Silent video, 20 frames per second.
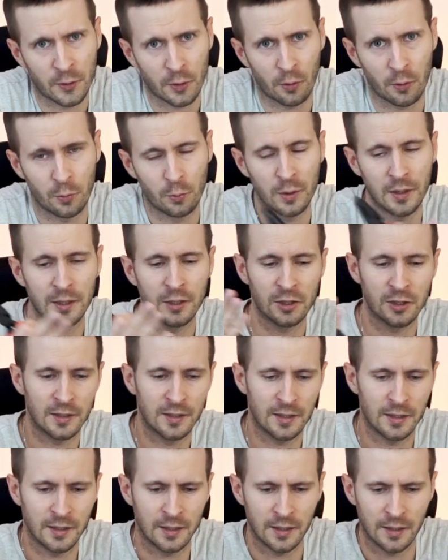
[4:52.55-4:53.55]
on which
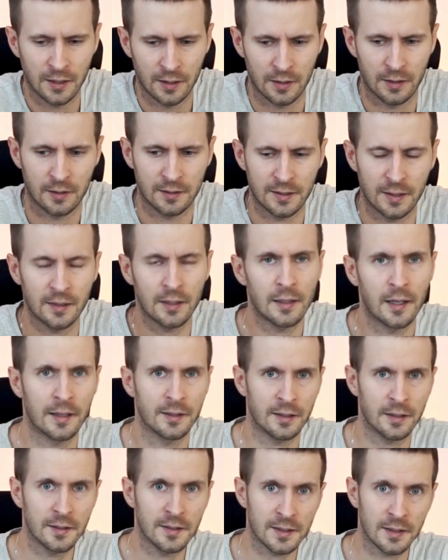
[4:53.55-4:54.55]
the
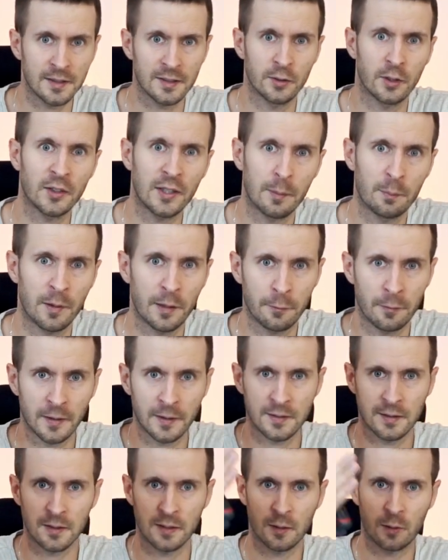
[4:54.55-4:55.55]
satellite is, it's not a perfect
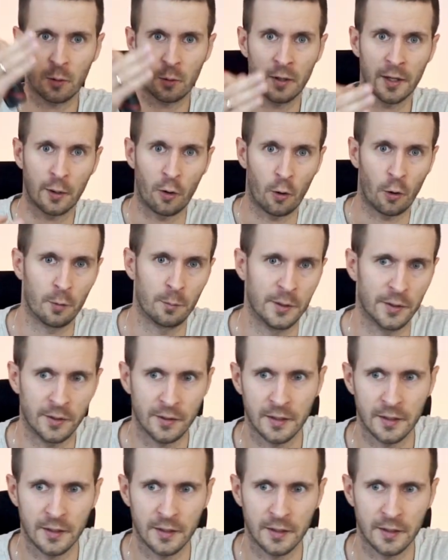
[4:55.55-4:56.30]
circular orbit,